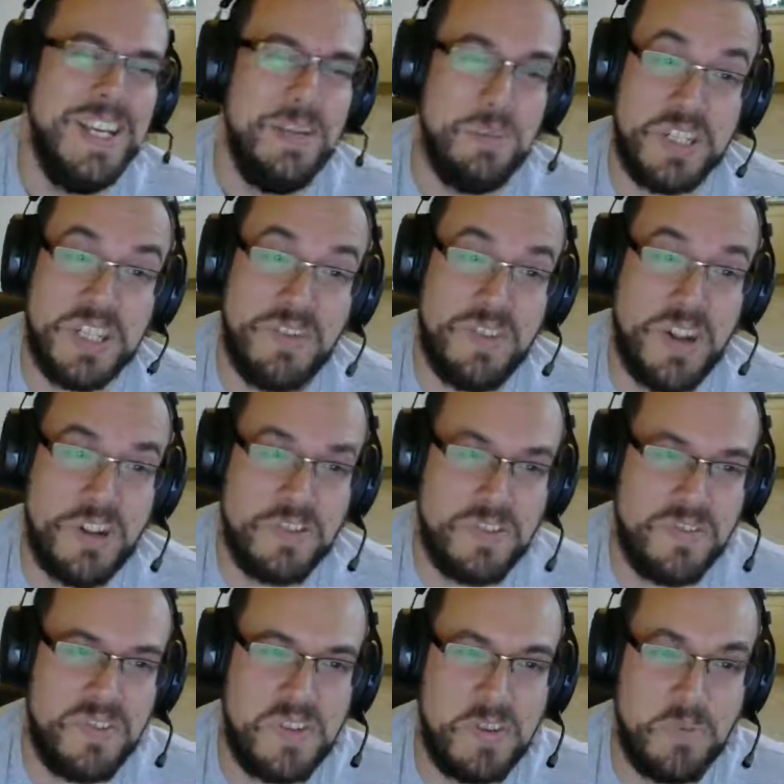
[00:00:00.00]
But
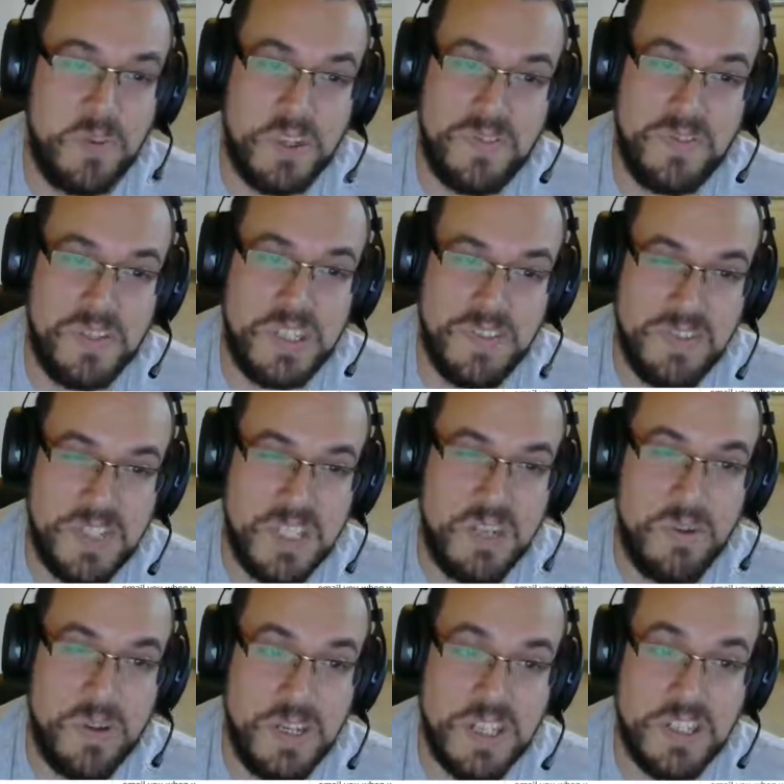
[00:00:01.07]
750 watts for 70
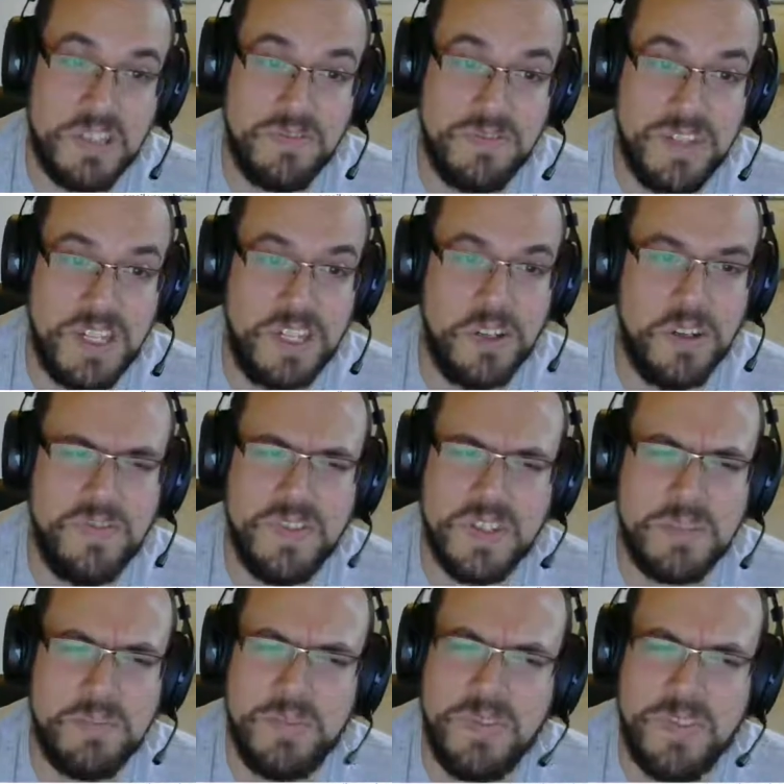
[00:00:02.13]
quid is actually really good
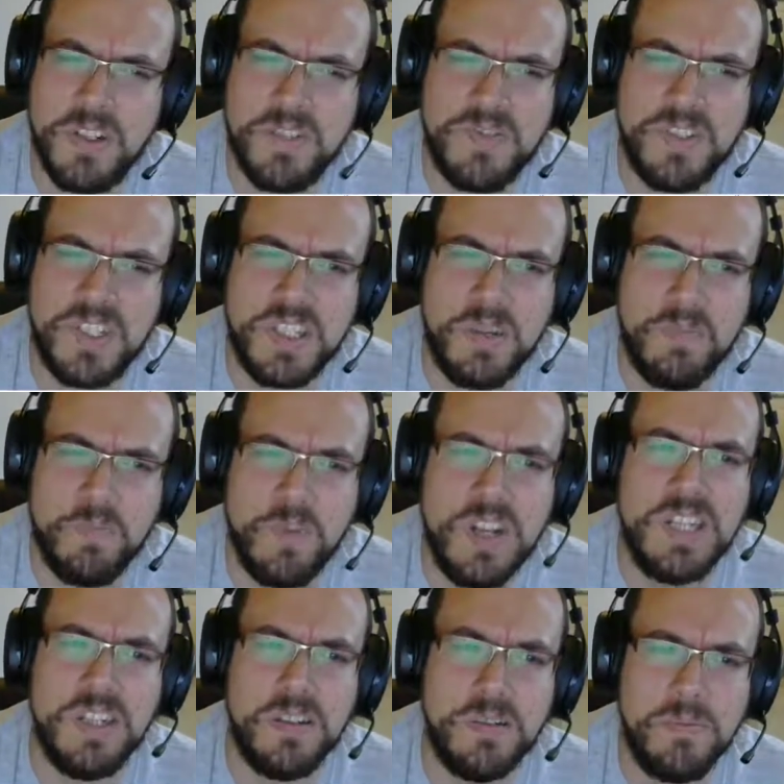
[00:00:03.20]
because for some
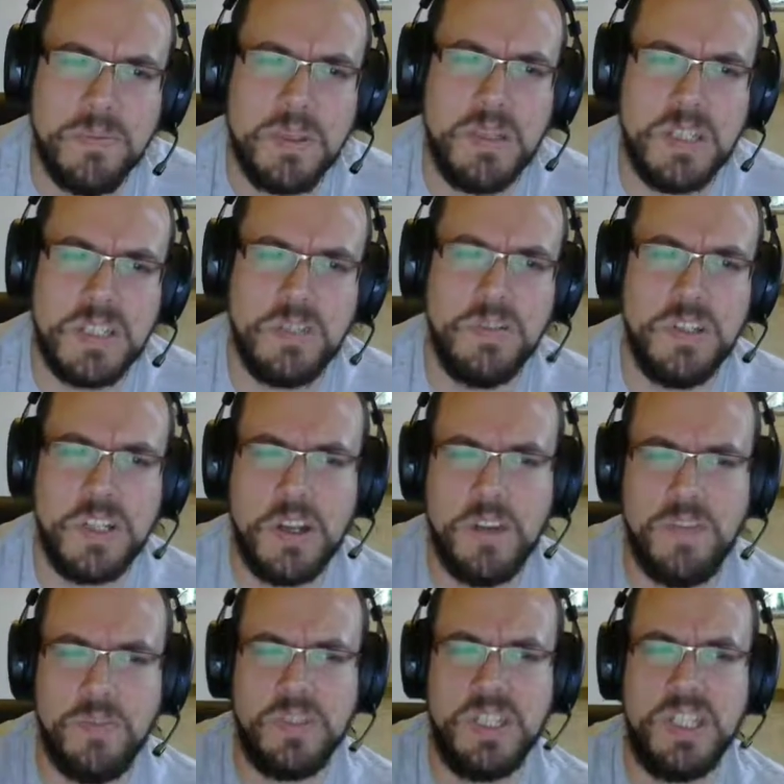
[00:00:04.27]
reason, as soon as you go
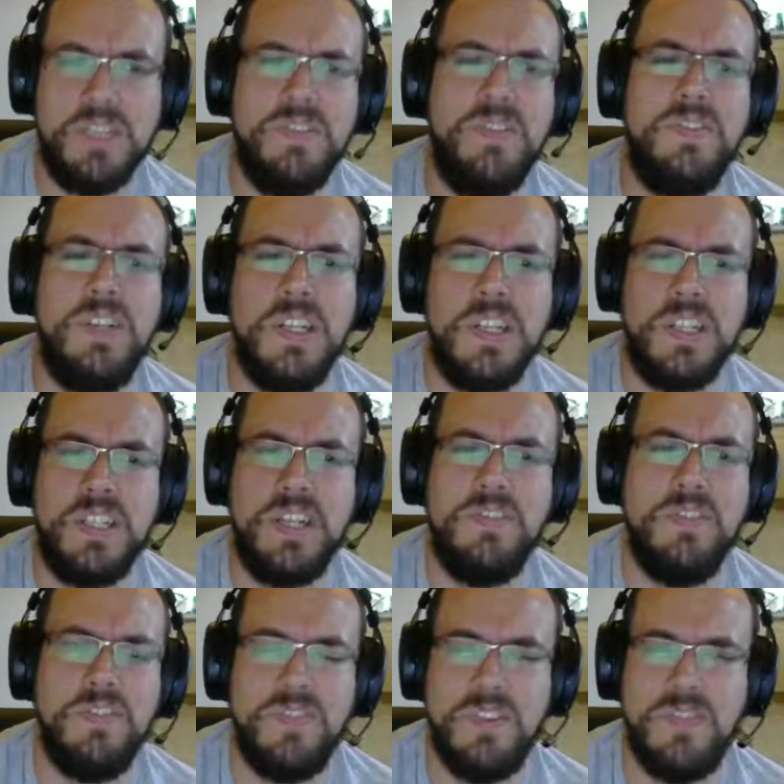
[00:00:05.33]
from 650 to
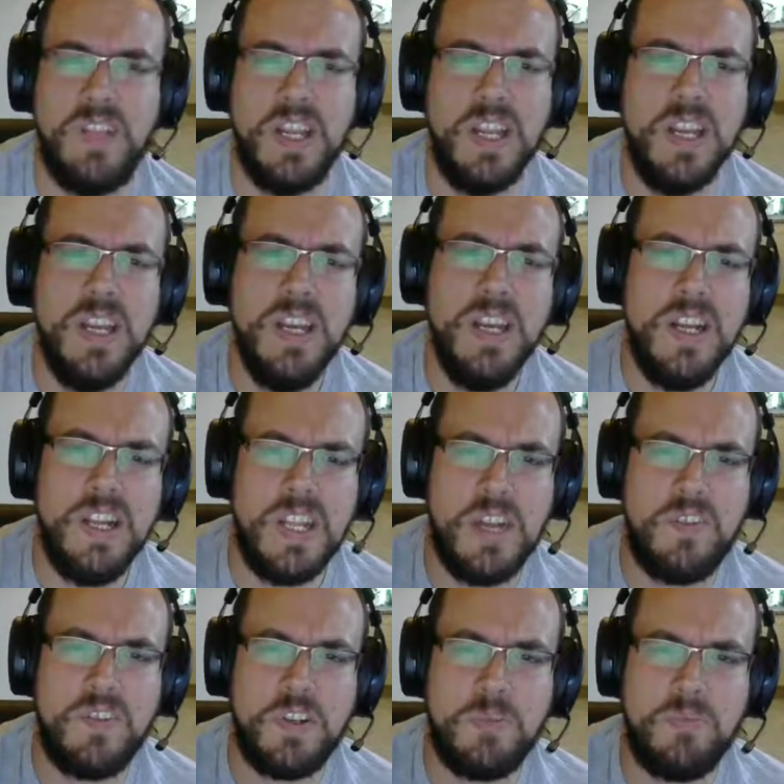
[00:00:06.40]
750, the
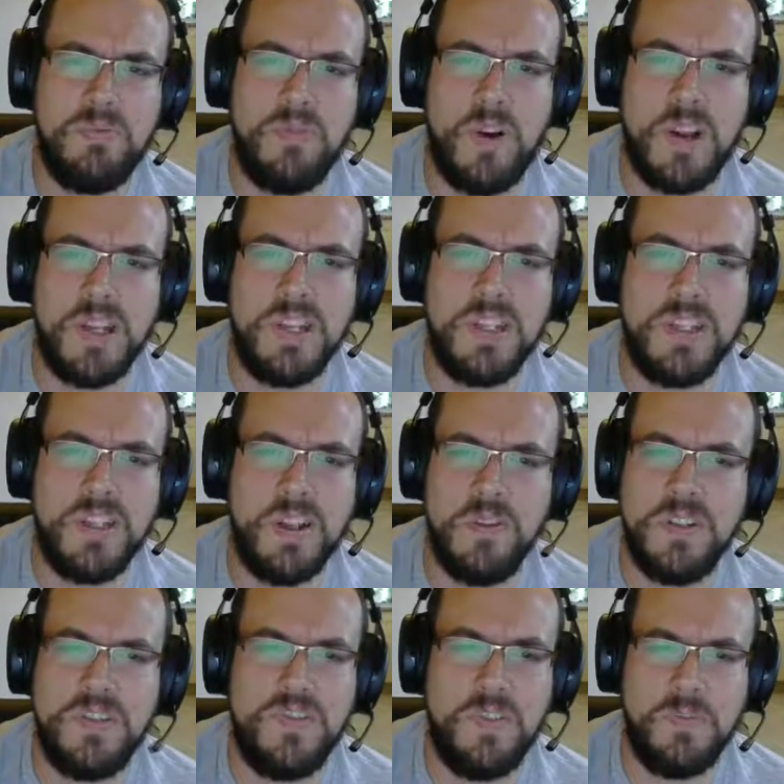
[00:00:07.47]
average price
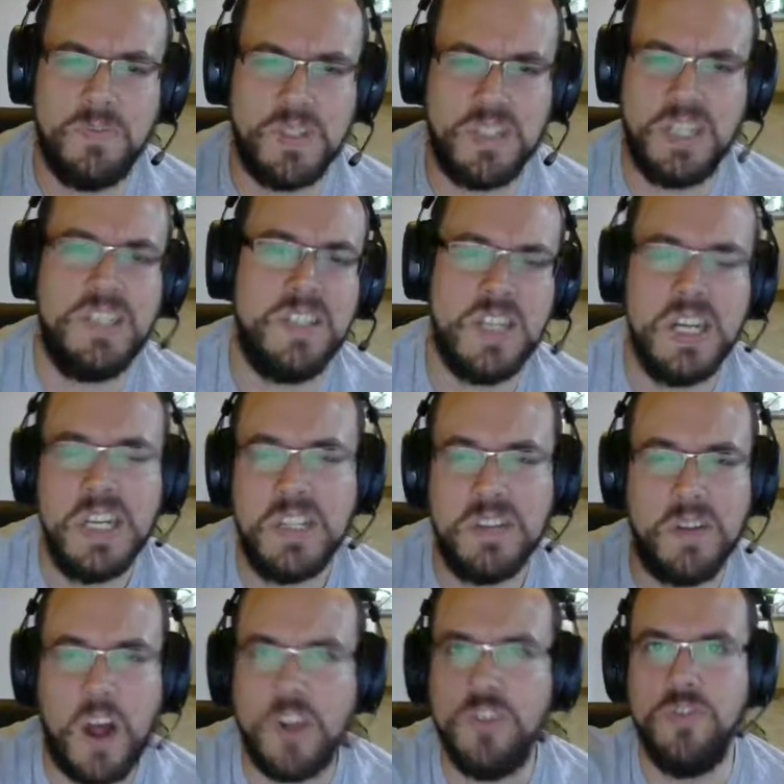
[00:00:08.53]
goes from 60 to
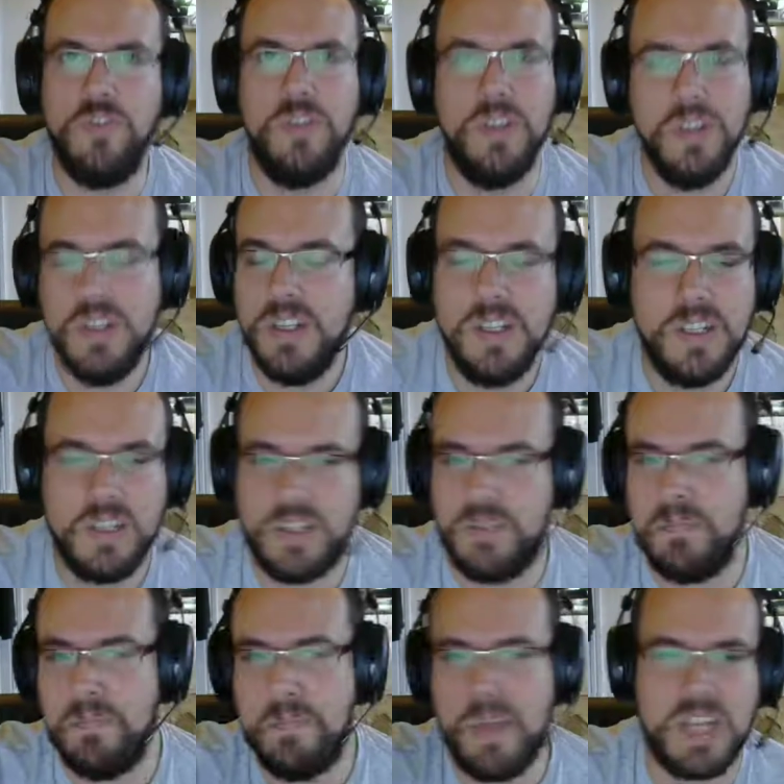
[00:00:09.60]
100. So it's
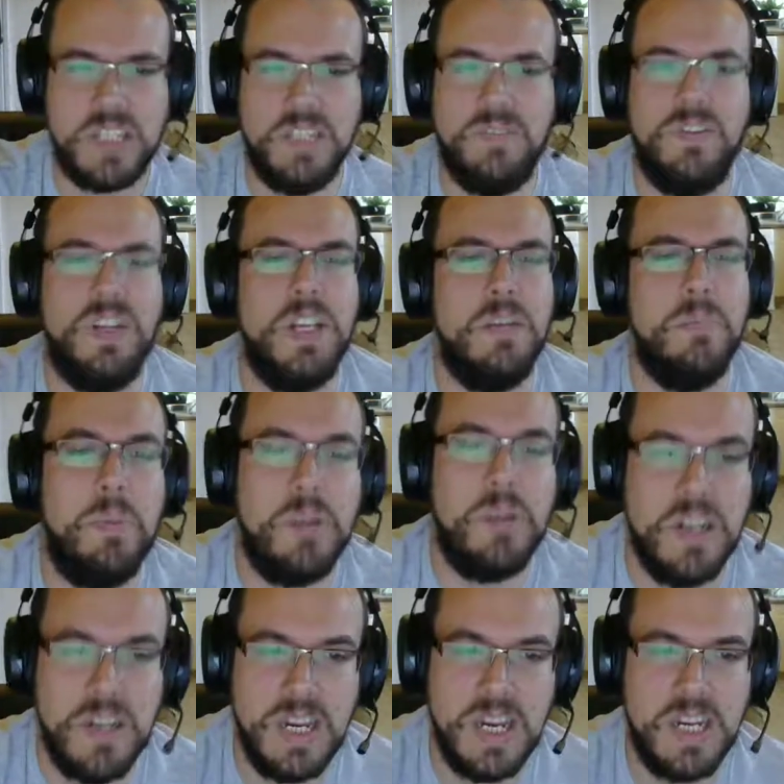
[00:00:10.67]
a massive leap, but you
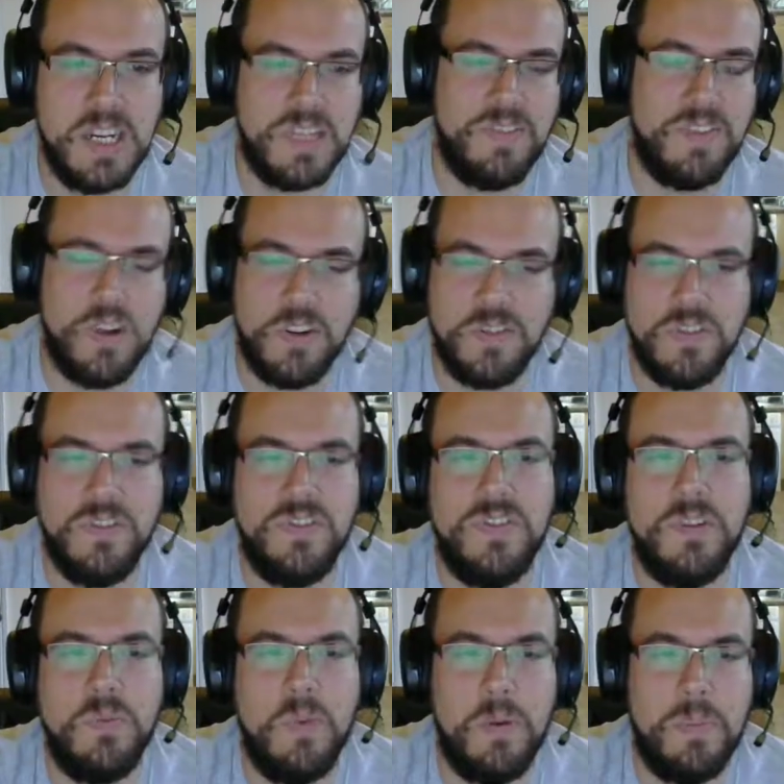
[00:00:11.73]
need a
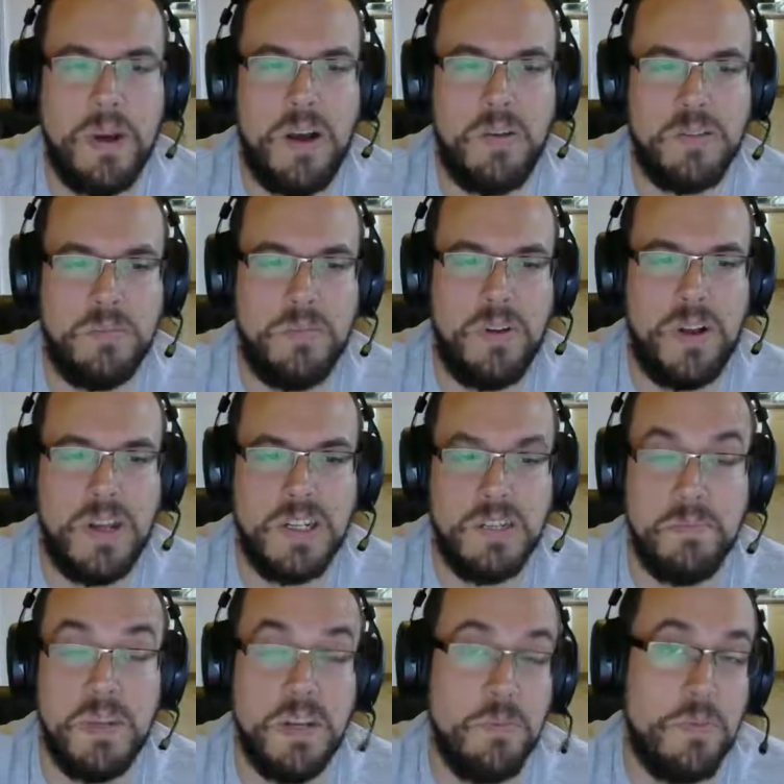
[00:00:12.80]
750 watt power supply as a
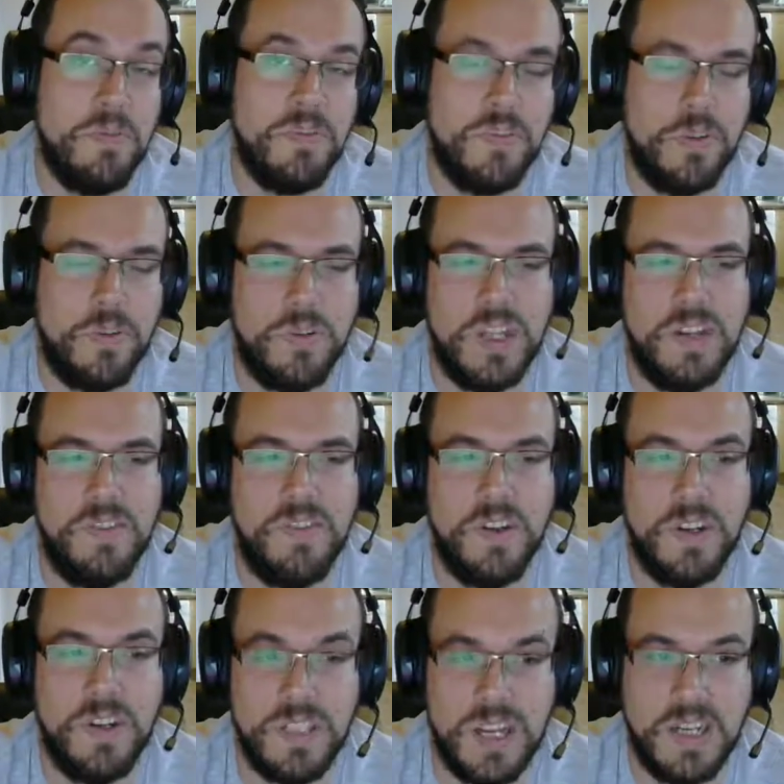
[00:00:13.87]
minimum for the
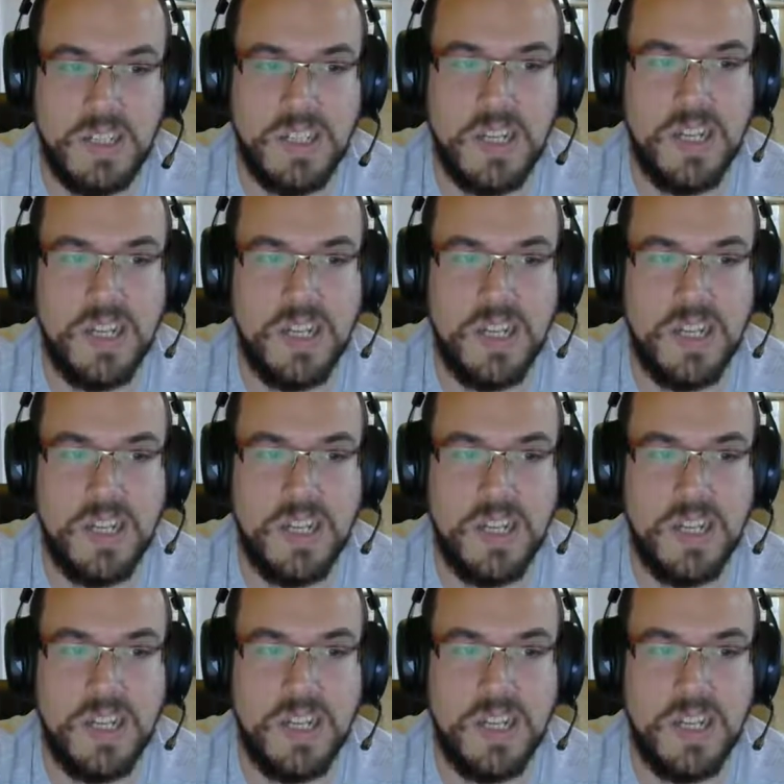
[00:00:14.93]
3080.